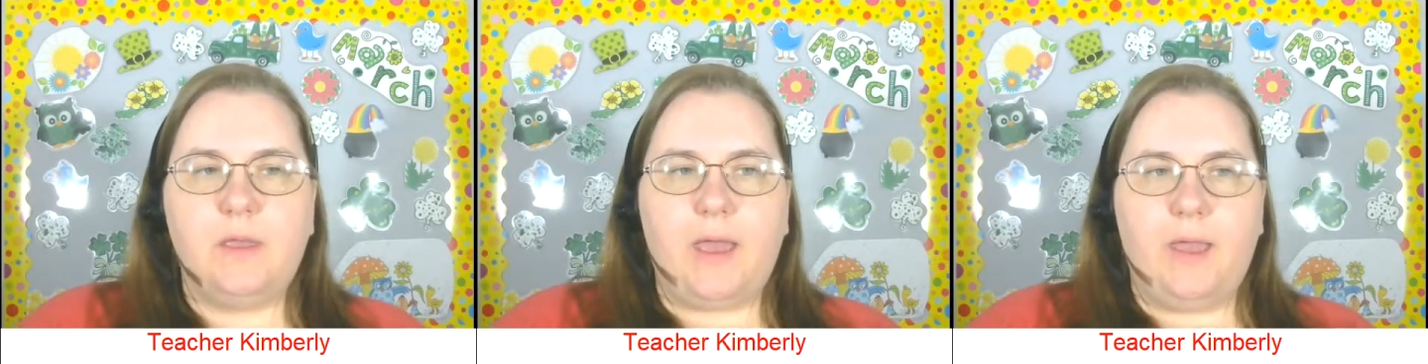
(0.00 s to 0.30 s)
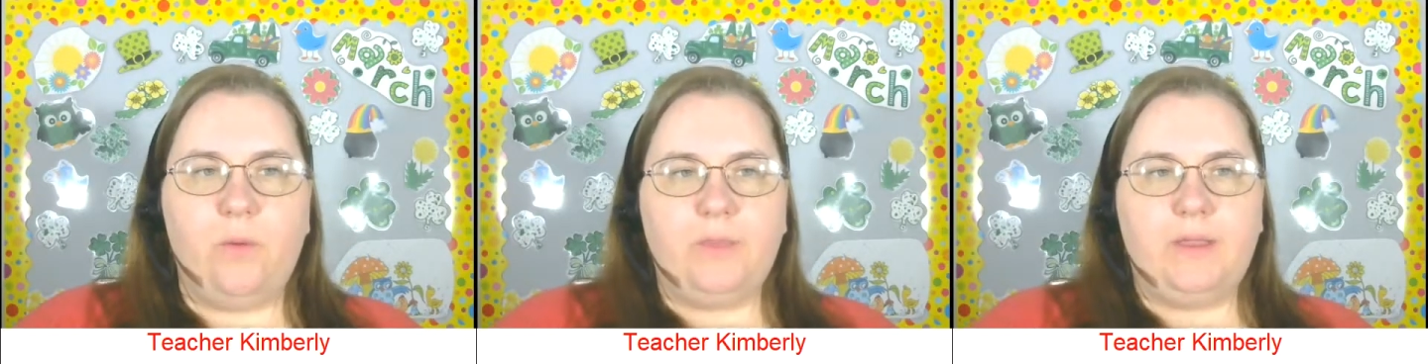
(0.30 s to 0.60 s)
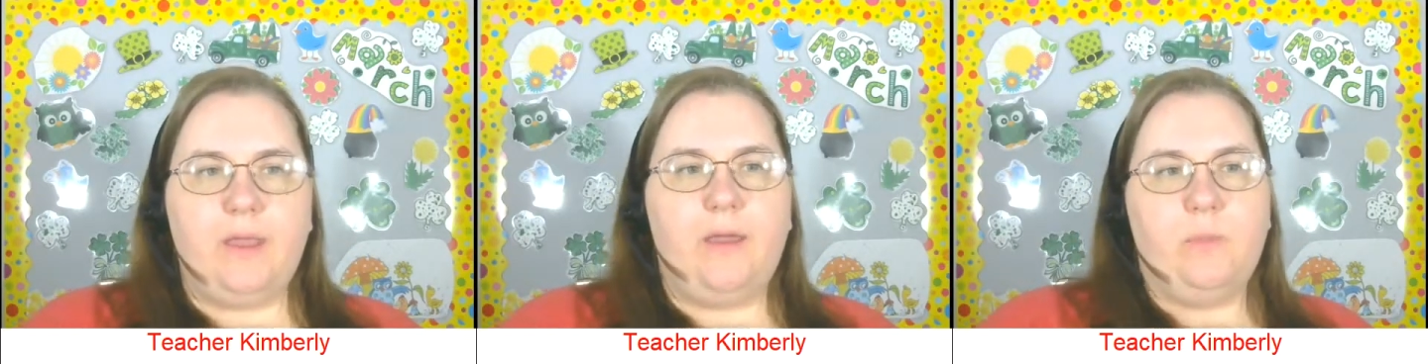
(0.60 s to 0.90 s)
I only
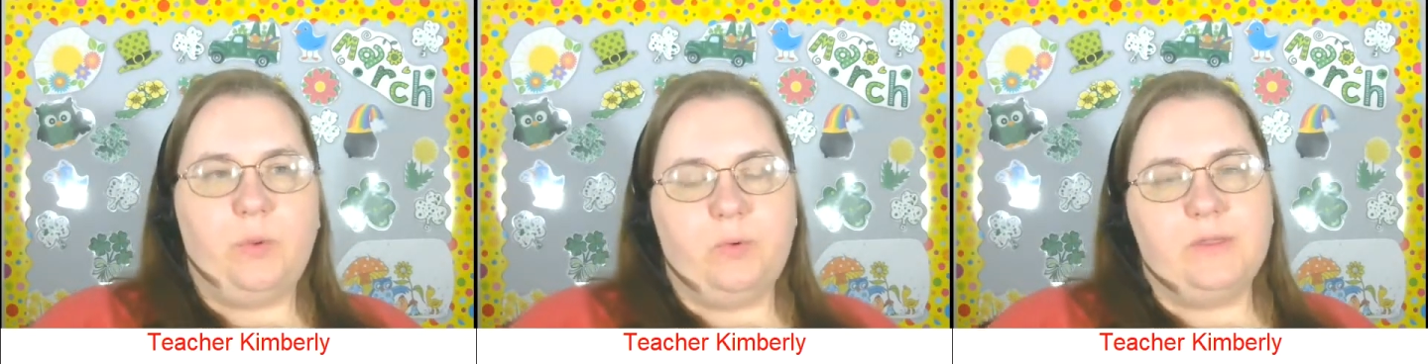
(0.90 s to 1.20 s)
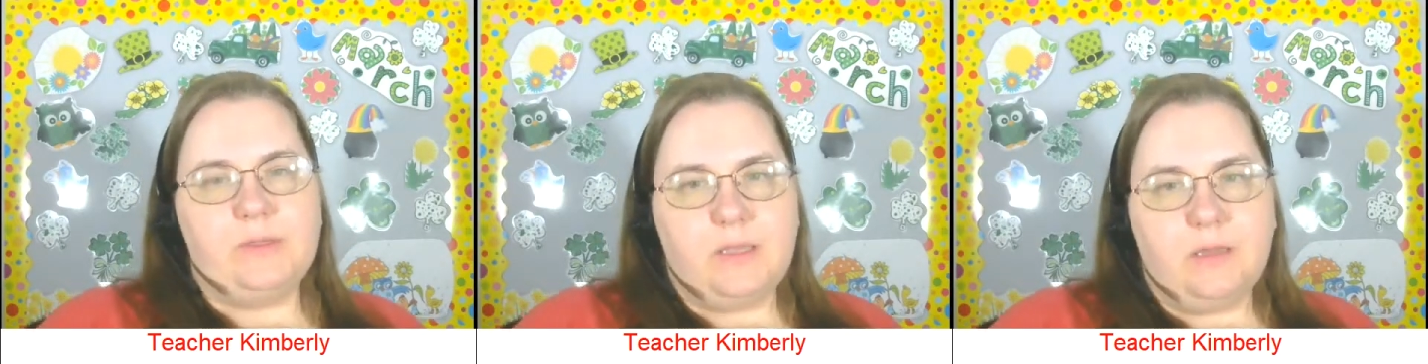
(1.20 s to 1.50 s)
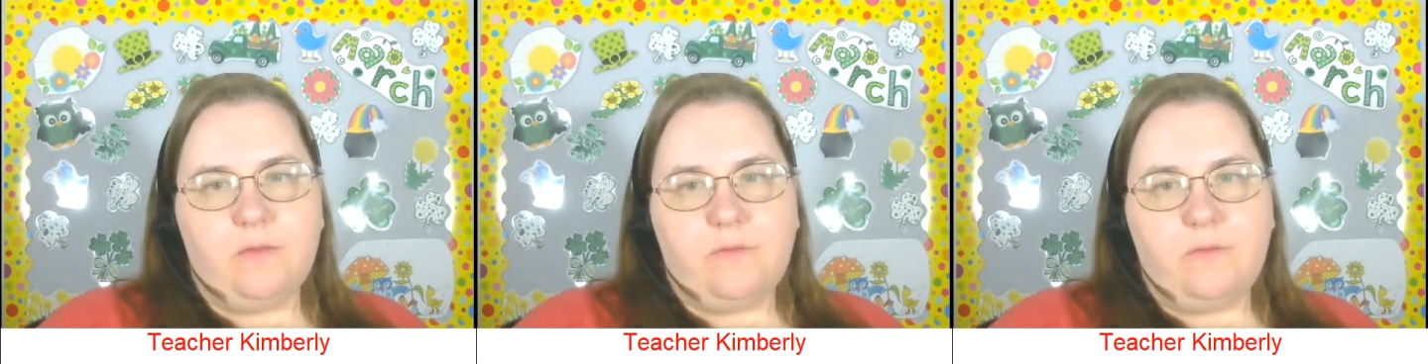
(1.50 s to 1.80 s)
got a bonus
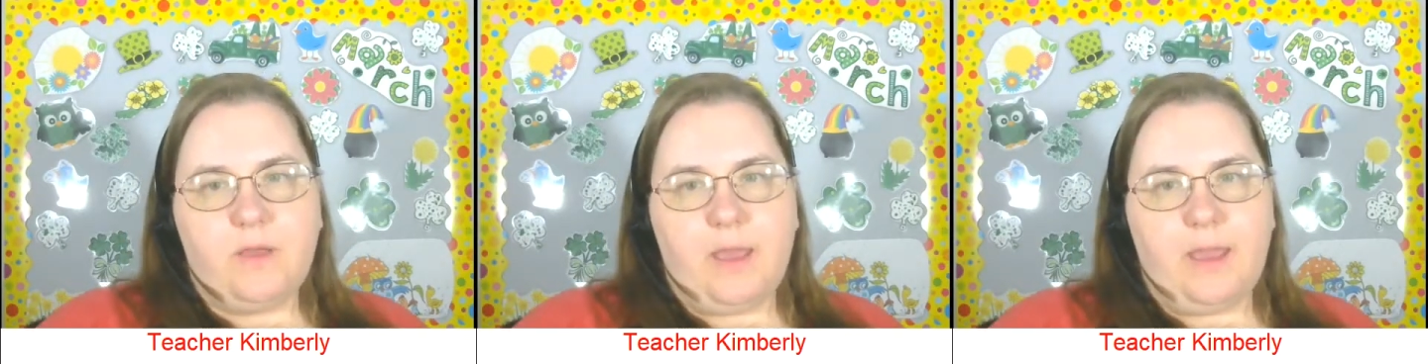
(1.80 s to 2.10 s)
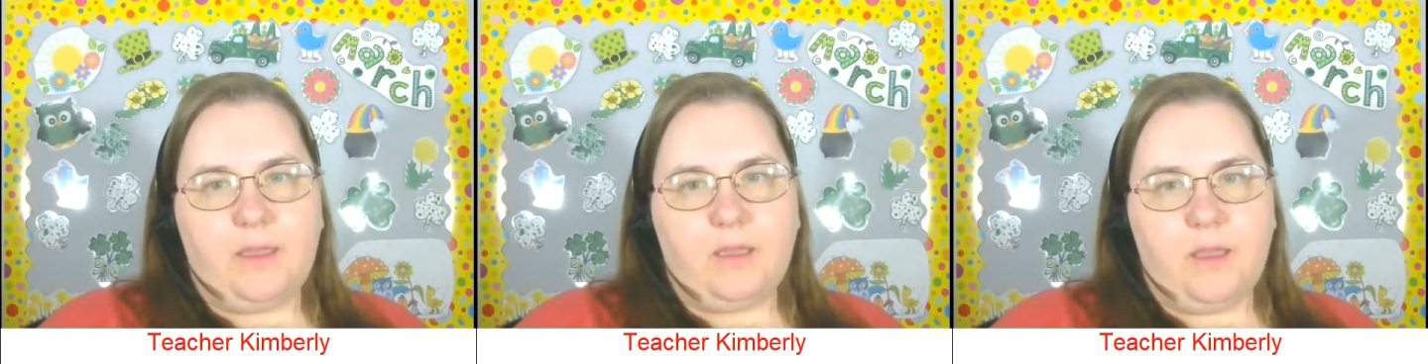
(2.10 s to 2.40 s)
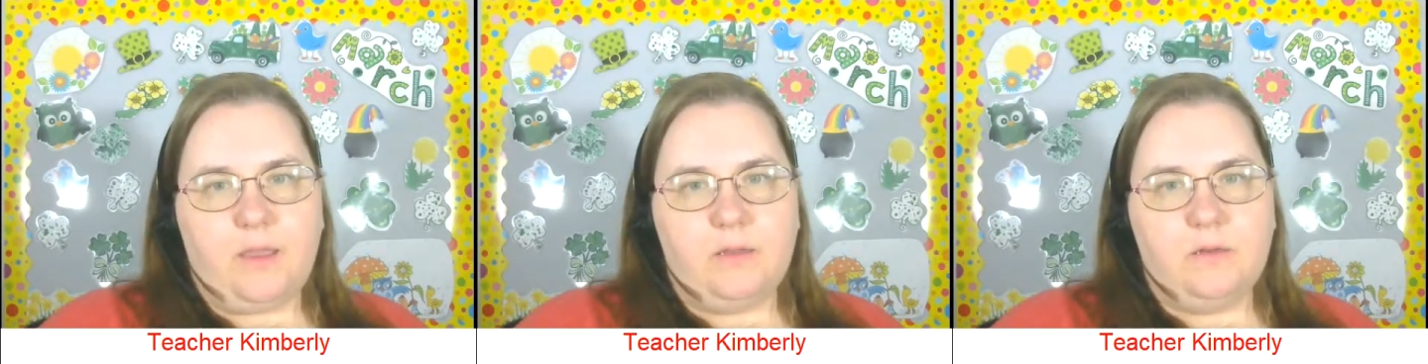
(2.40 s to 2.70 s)
if I
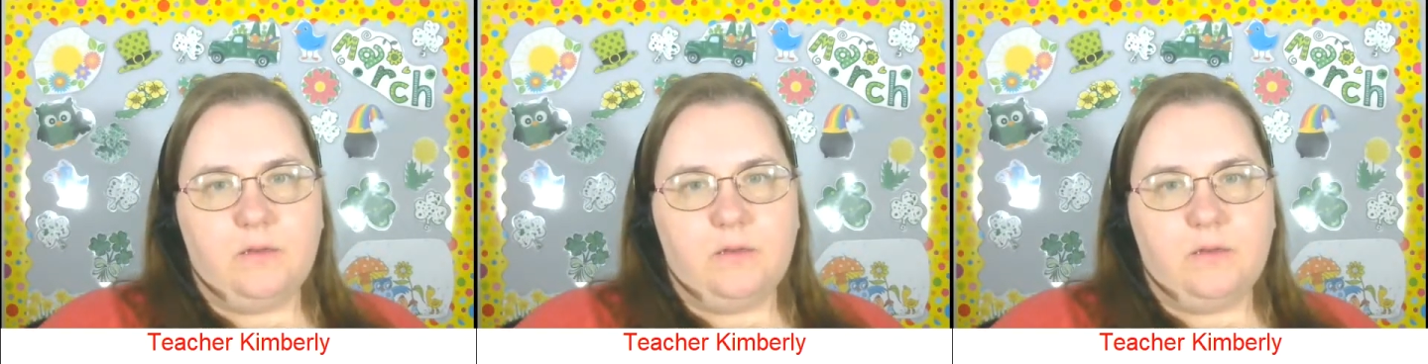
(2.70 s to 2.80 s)
got